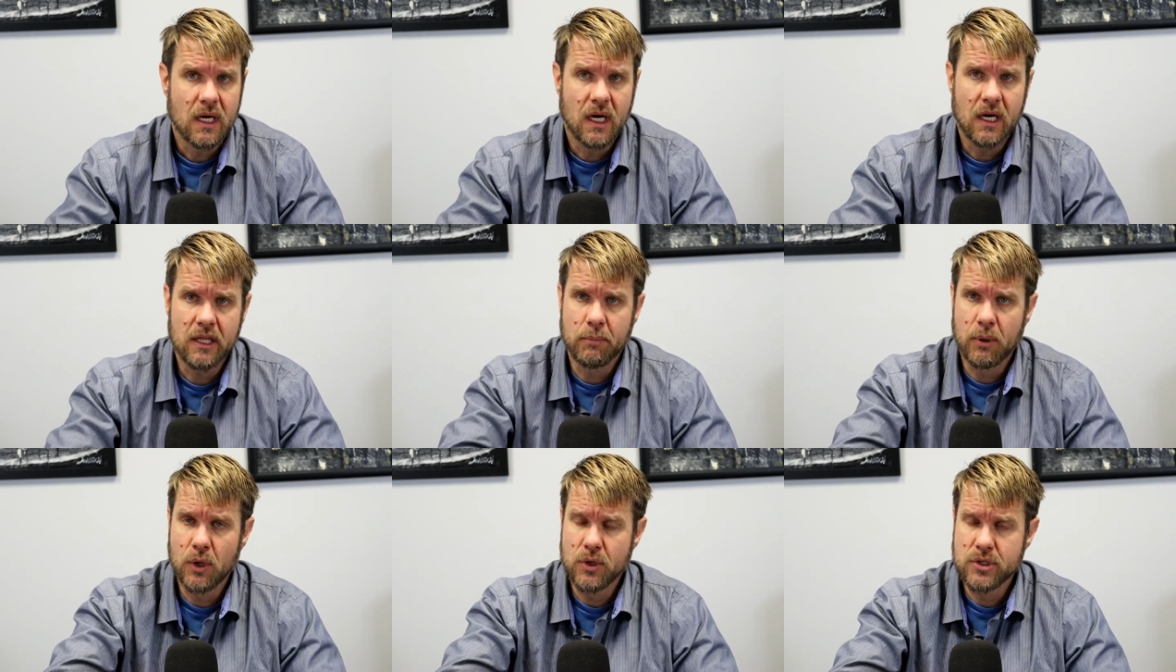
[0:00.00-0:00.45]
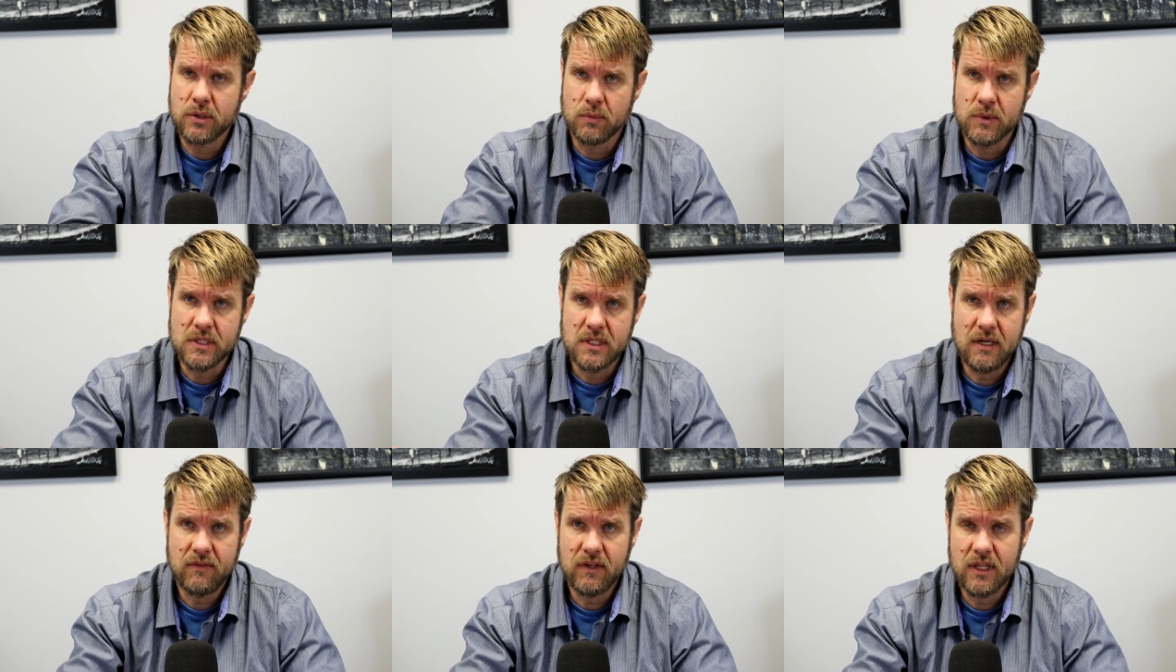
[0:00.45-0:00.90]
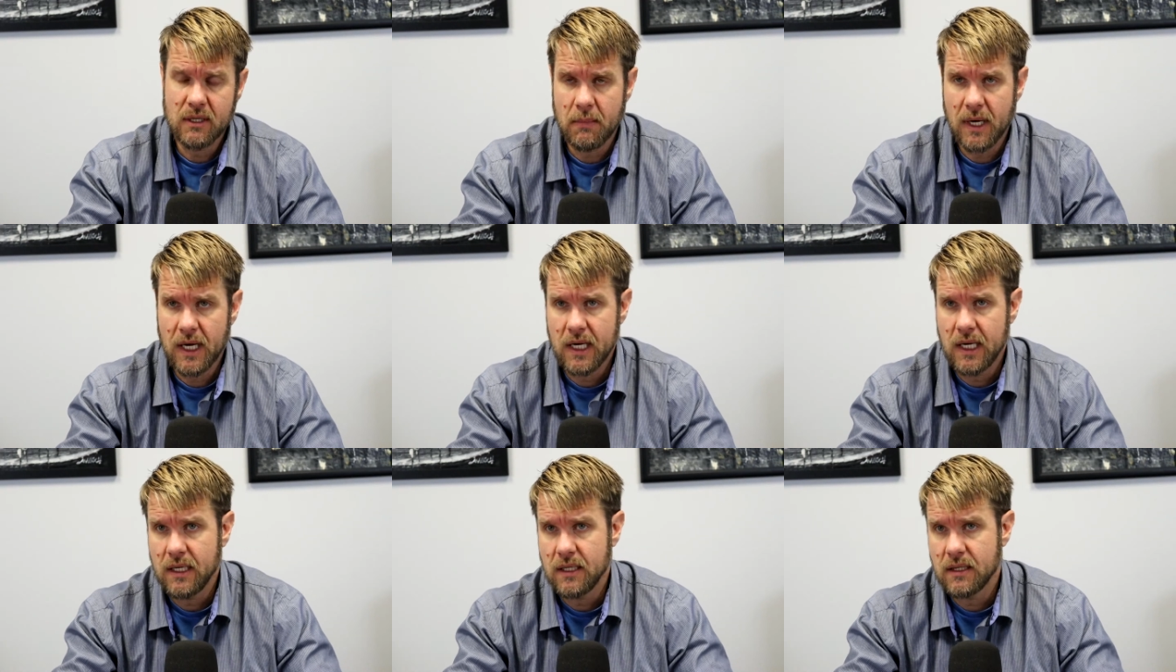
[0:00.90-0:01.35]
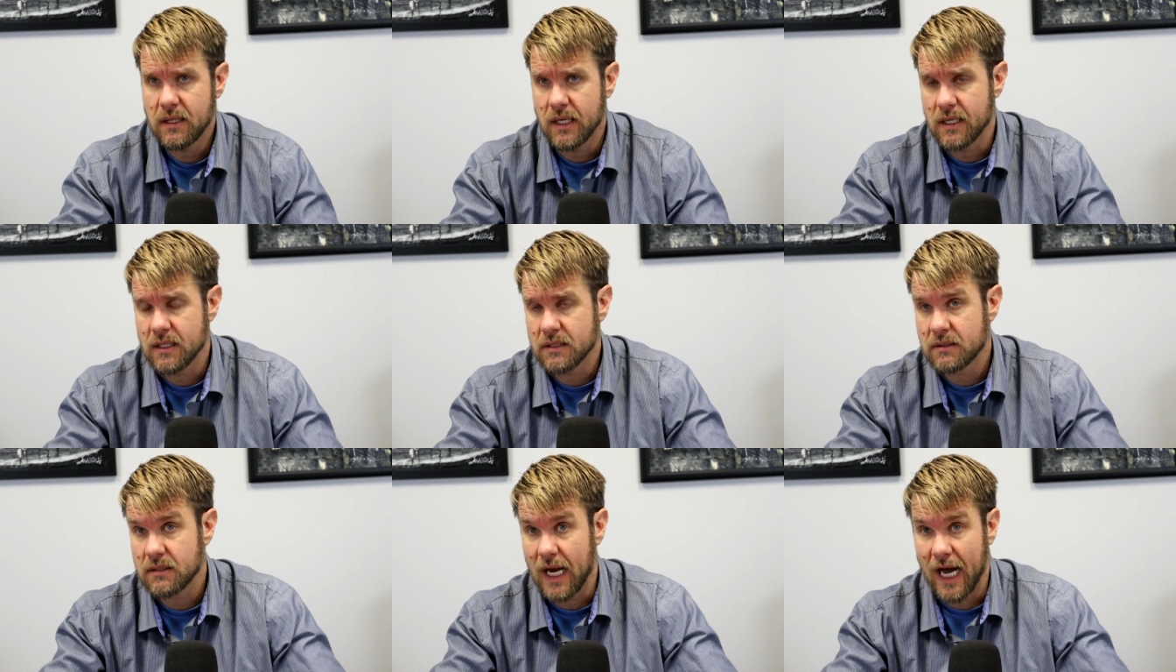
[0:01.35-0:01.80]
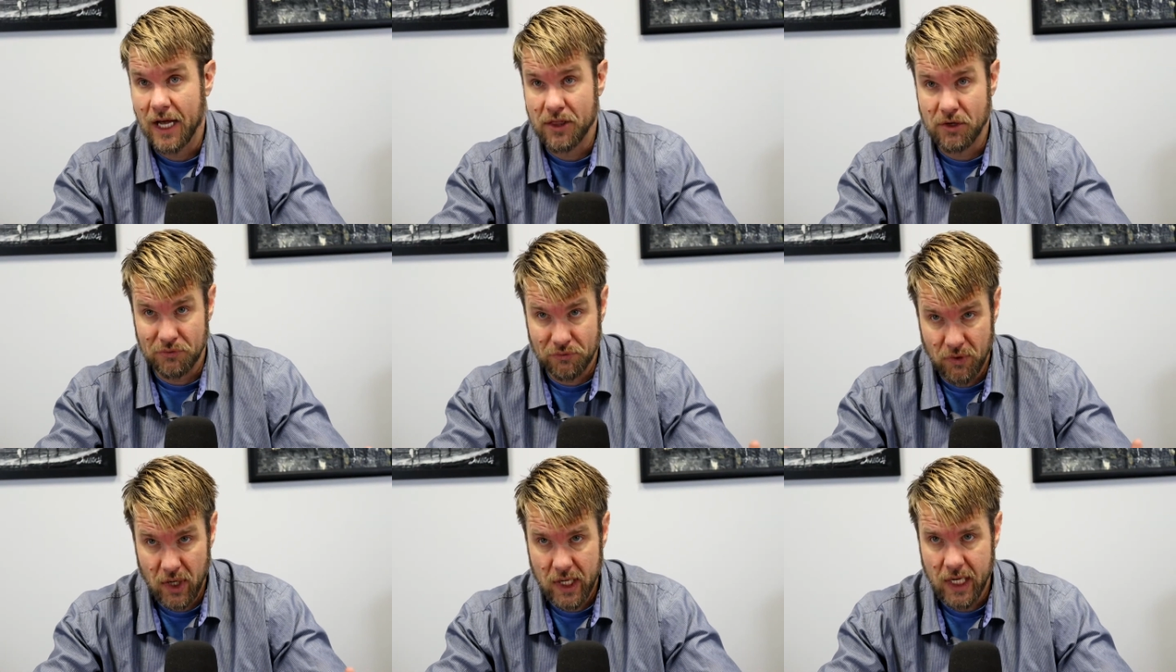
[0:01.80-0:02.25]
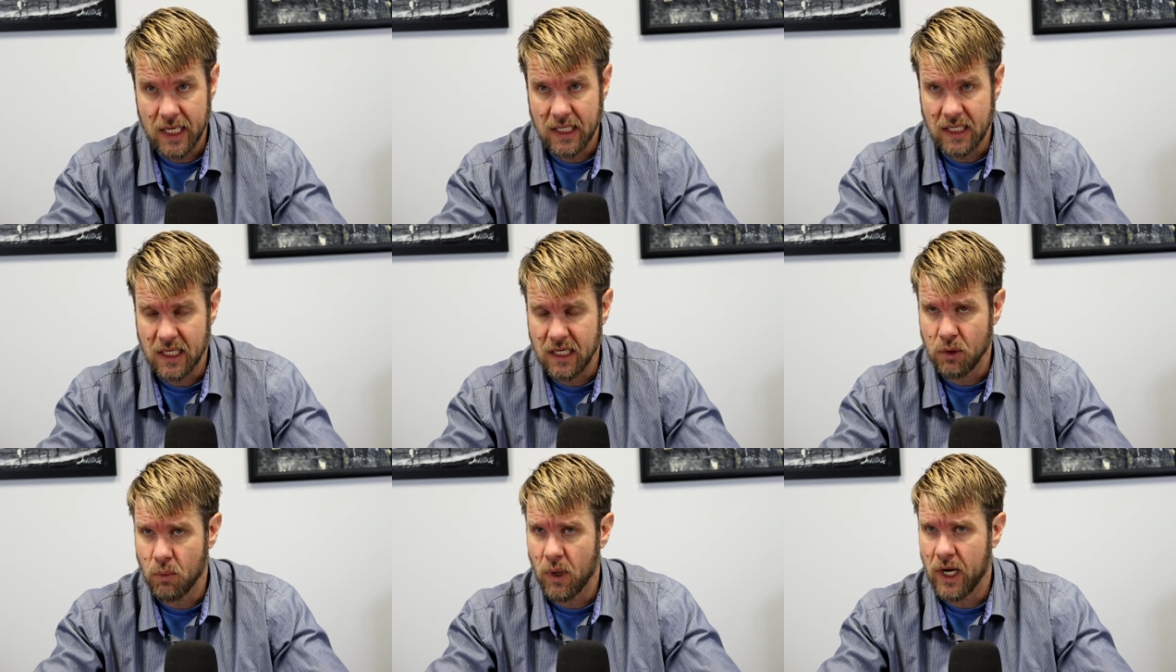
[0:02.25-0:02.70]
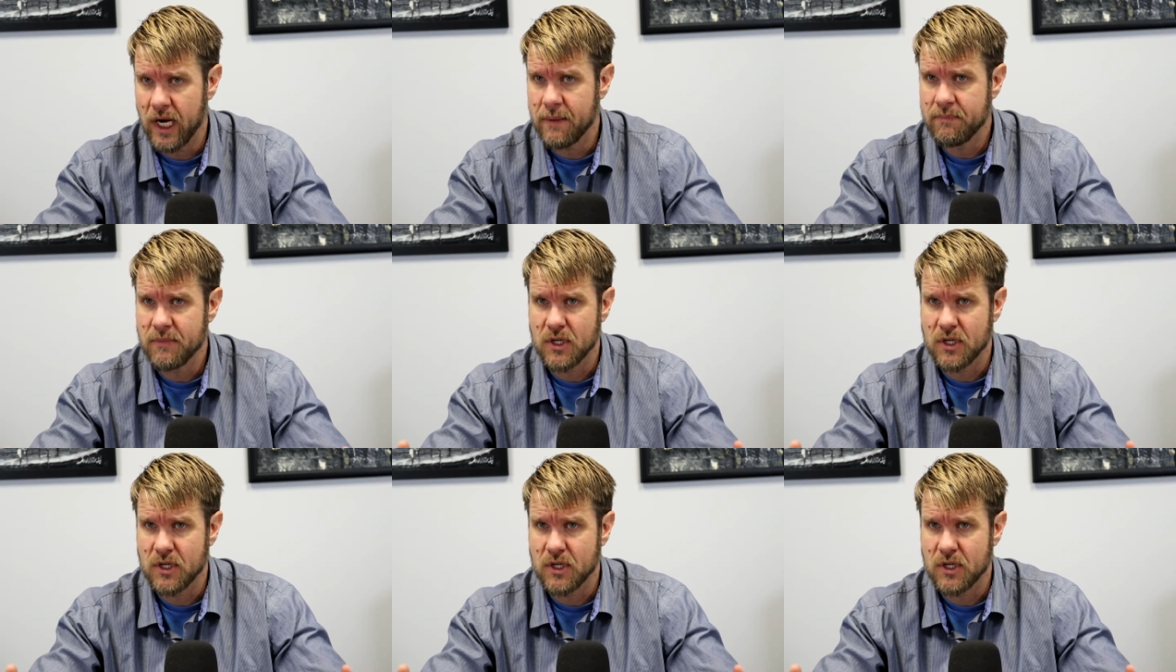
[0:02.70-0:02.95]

The person receiving the money thinks, on the front end anyway,